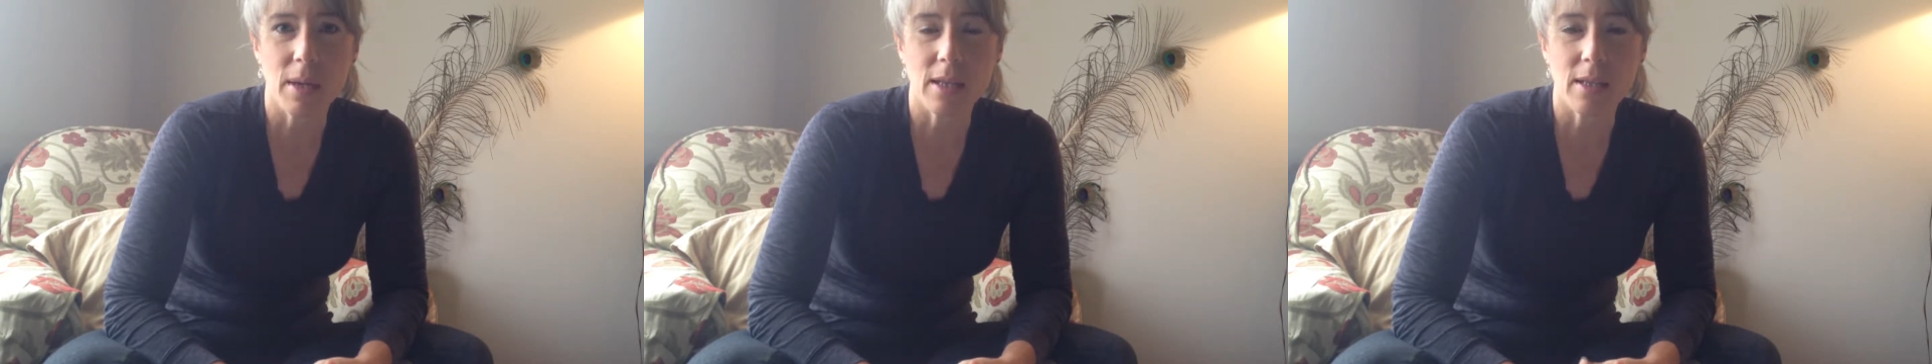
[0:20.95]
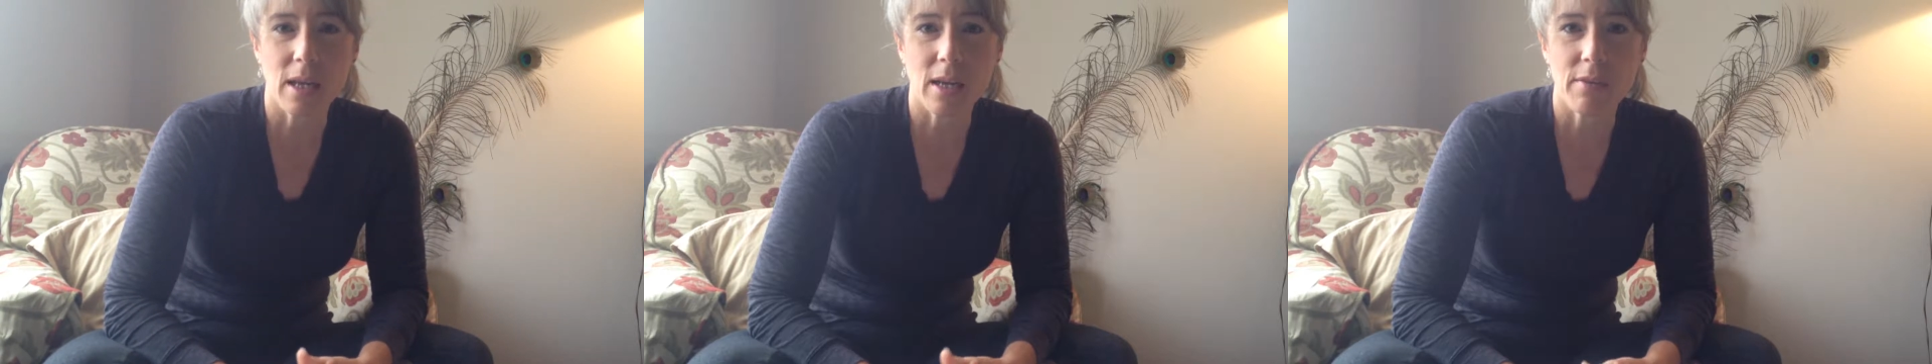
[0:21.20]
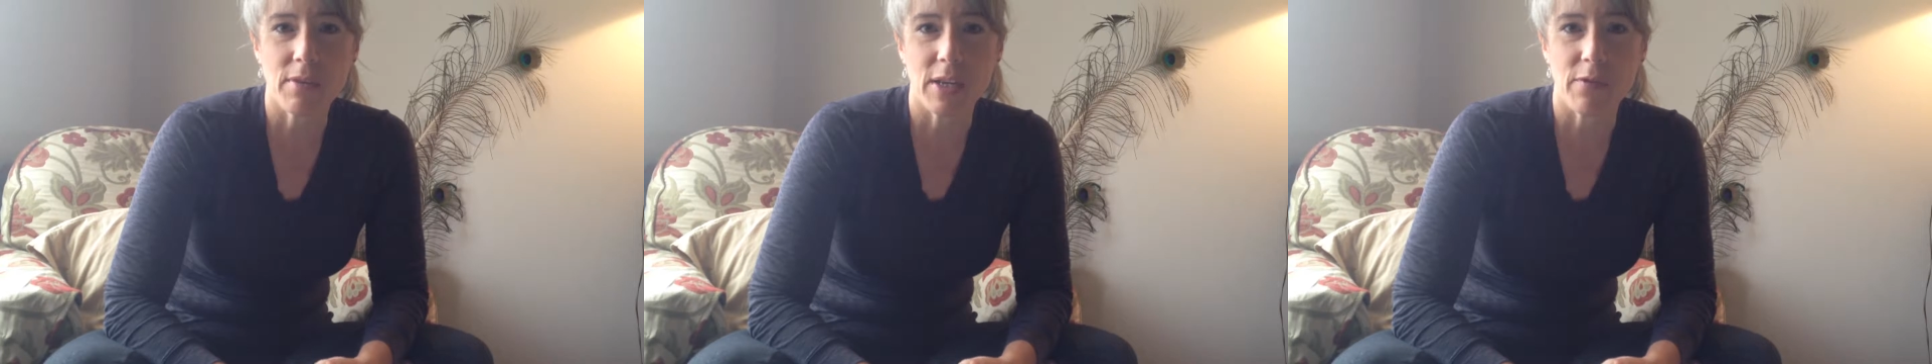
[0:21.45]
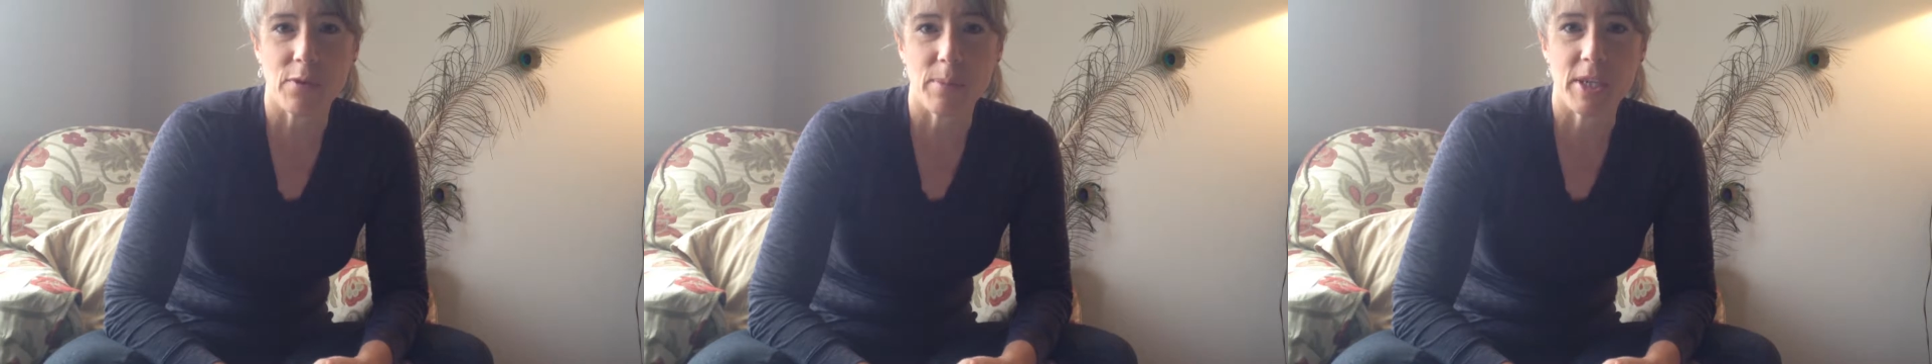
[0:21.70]
A lot of the
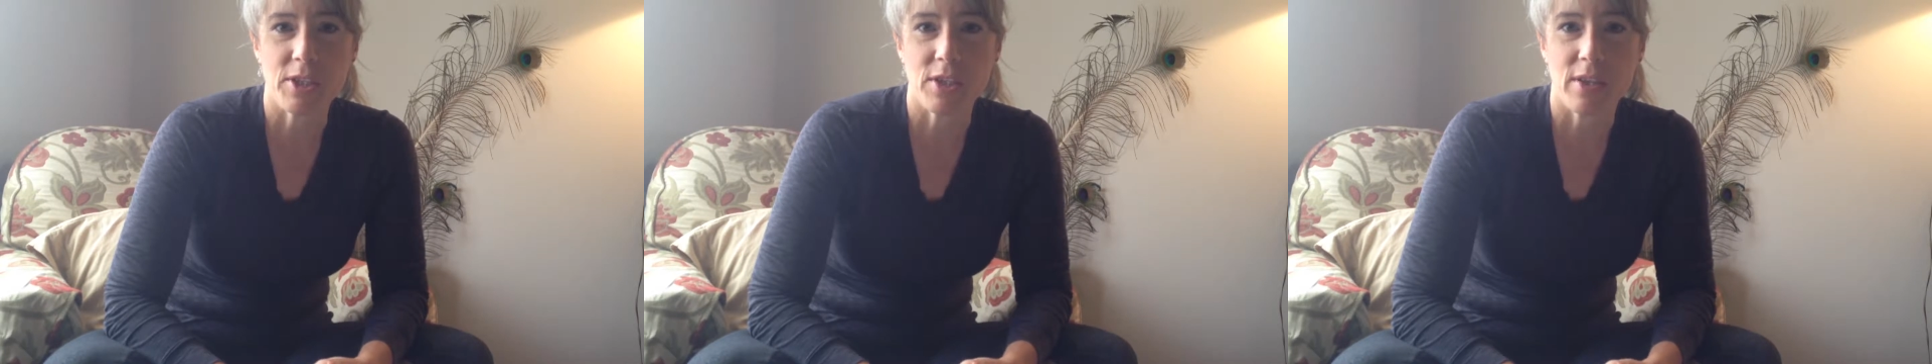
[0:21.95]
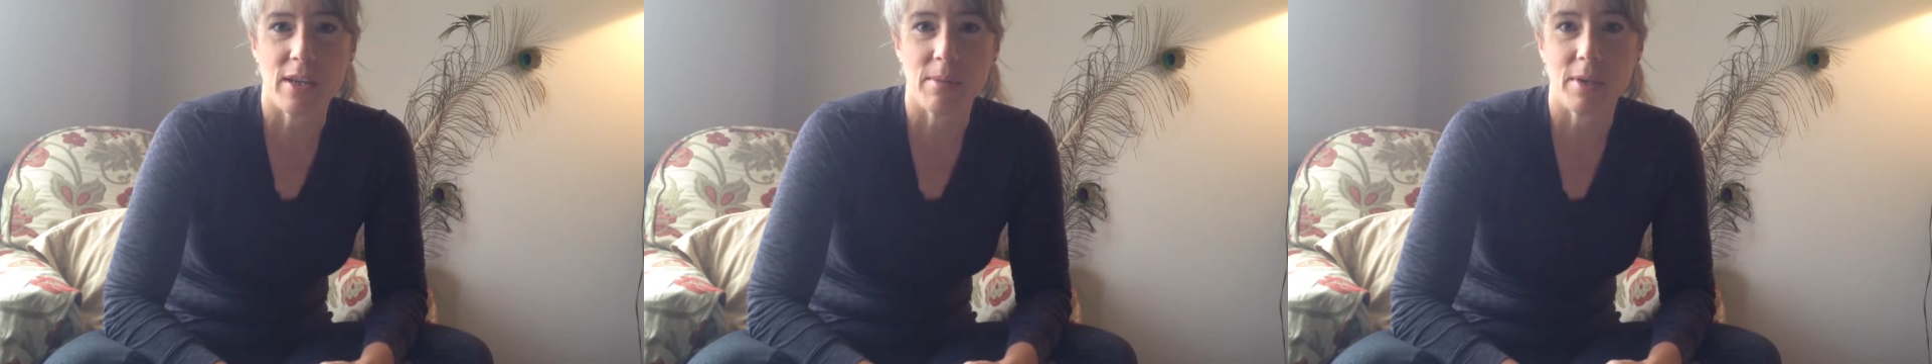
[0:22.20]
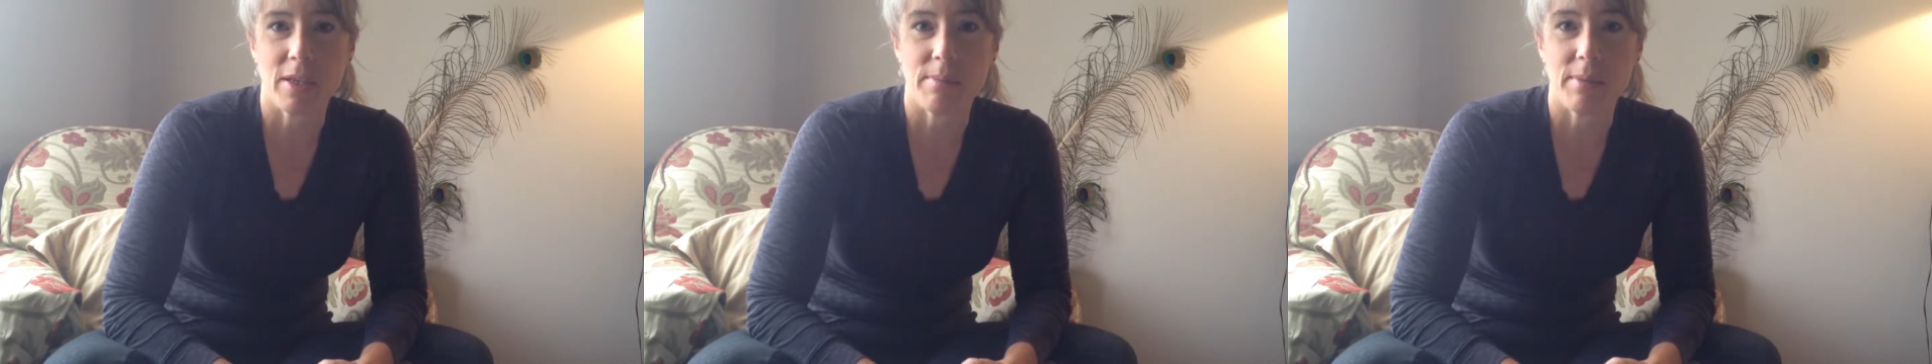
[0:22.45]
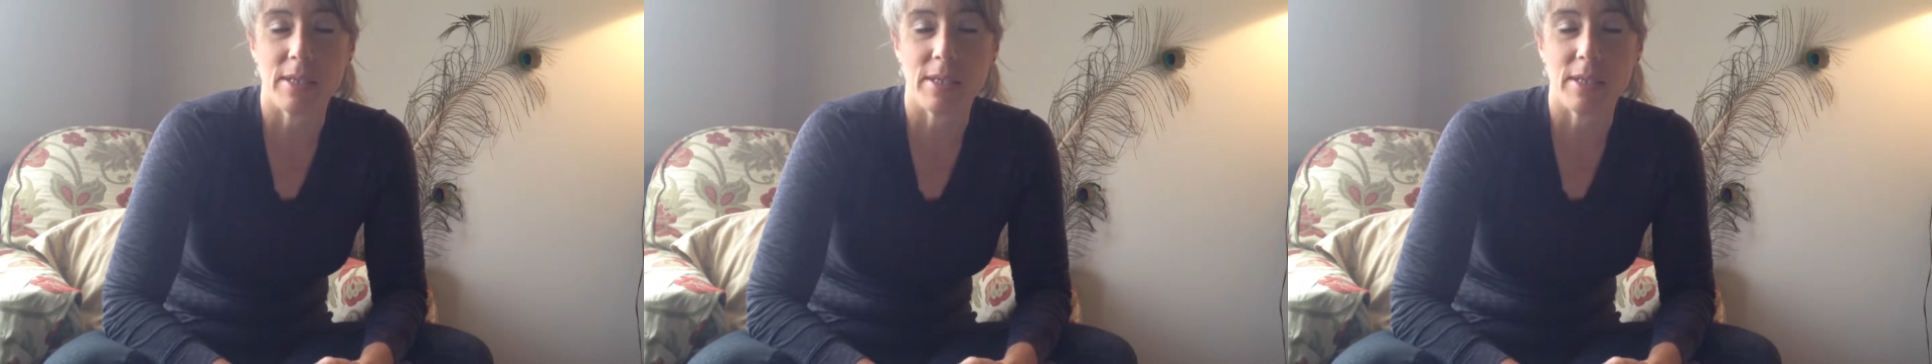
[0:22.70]
information that I'm going to be